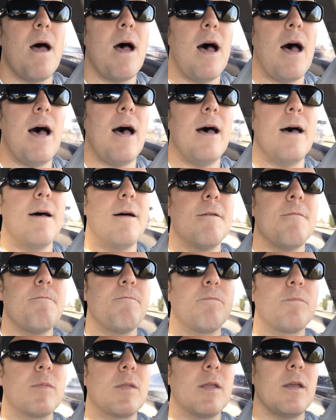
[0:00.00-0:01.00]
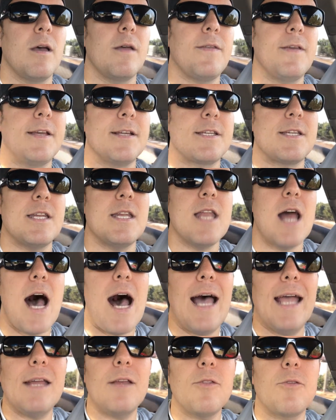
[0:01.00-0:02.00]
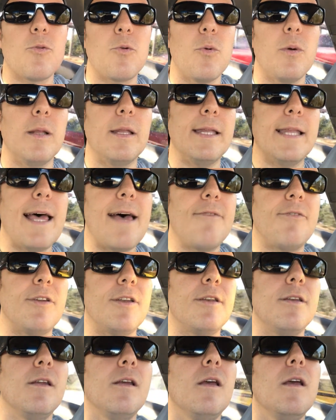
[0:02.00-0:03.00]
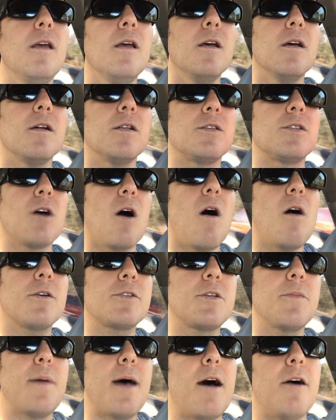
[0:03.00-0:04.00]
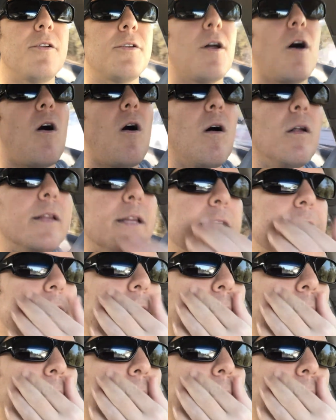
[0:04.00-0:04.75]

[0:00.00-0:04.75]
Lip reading: I think it's 9 through 11, talks about all these